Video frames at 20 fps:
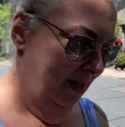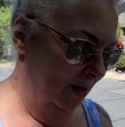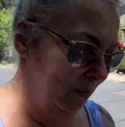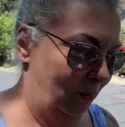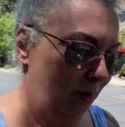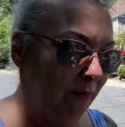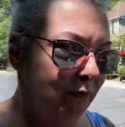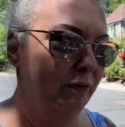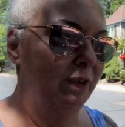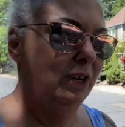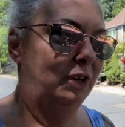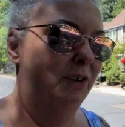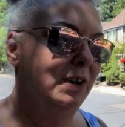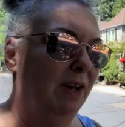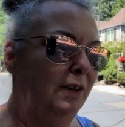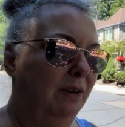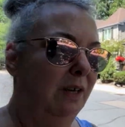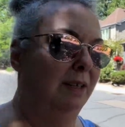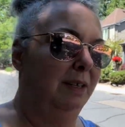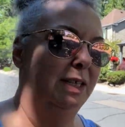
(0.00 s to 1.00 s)
we figured
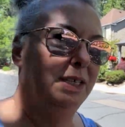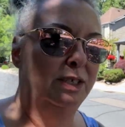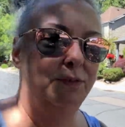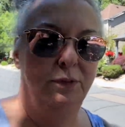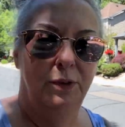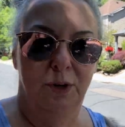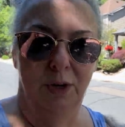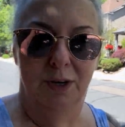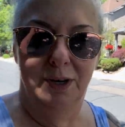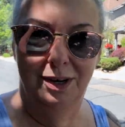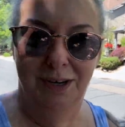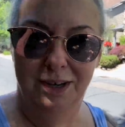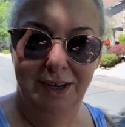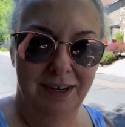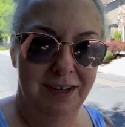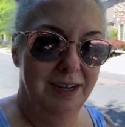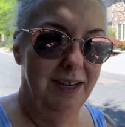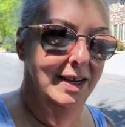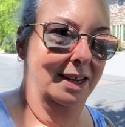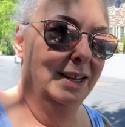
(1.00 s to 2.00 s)
out, at least for
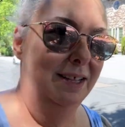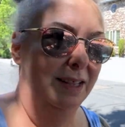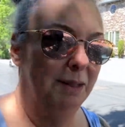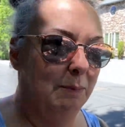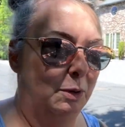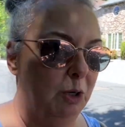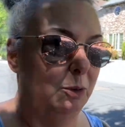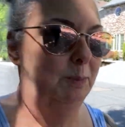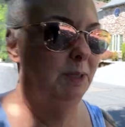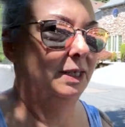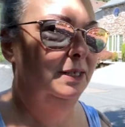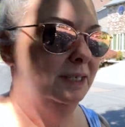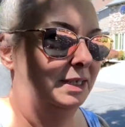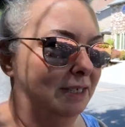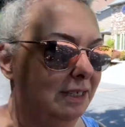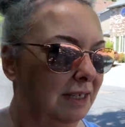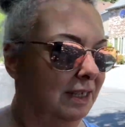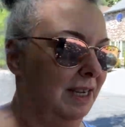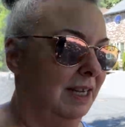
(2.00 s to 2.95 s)
the moment,